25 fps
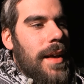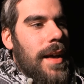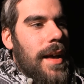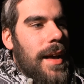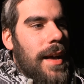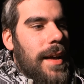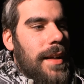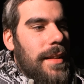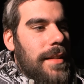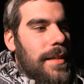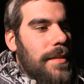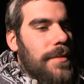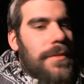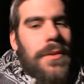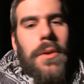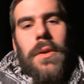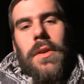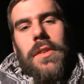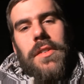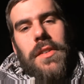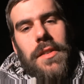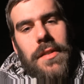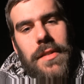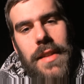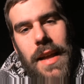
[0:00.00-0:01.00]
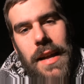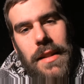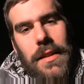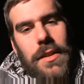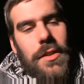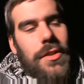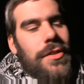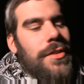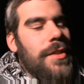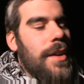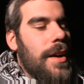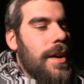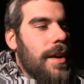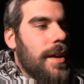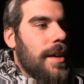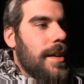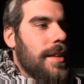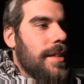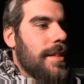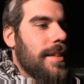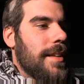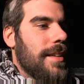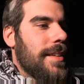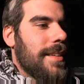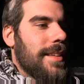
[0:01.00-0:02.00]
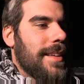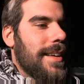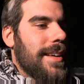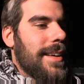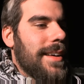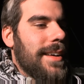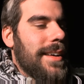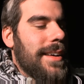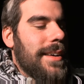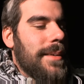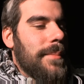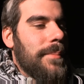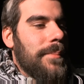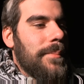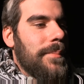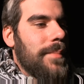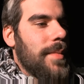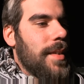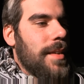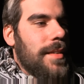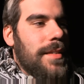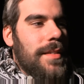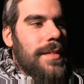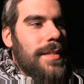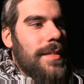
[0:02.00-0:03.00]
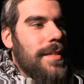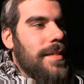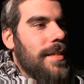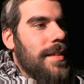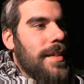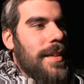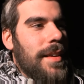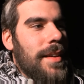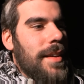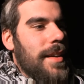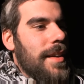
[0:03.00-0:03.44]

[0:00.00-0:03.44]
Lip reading: And of course there's Danny Shine, there's